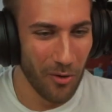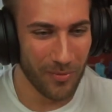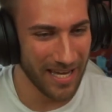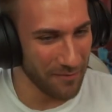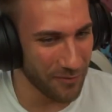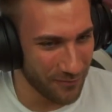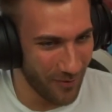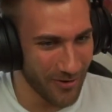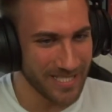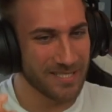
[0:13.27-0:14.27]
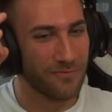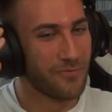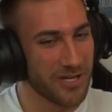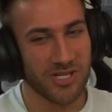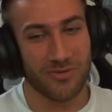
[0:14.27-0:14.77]
We have the first
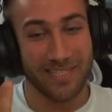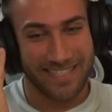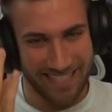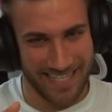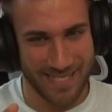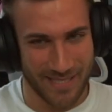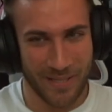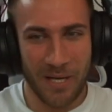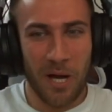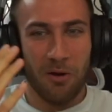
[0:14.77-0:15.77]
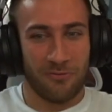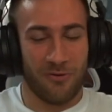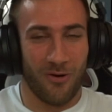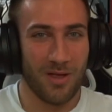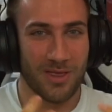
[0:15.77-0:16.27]
visual teaser
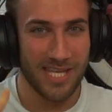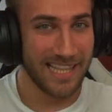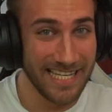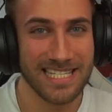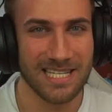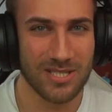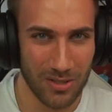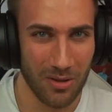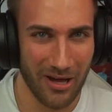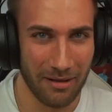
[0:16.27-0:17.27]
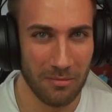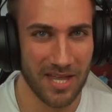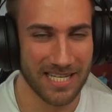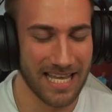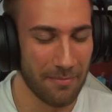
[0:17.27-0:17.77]
for the Lisa solo album
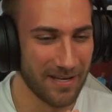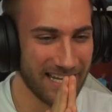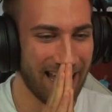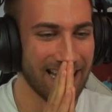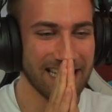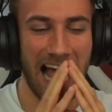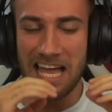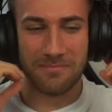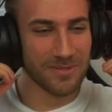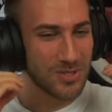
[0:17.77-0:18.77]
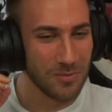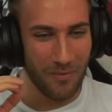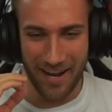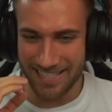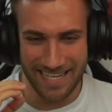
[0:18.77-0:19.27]
that is happening, guys. I am
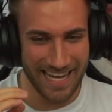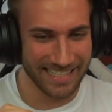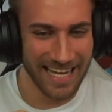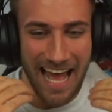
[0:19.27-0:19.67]
super excited.